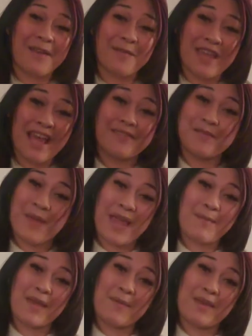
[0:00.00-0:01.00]
we have to
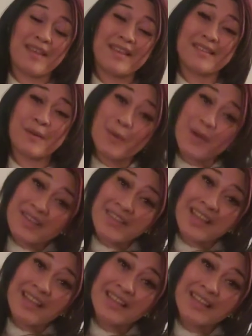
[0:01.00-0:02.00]
pay, baby. Is it worth
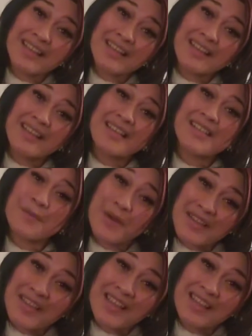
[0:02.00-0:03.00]
it? Is it
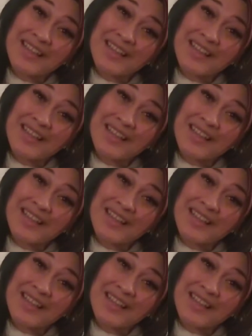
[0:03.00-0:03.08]
worth it?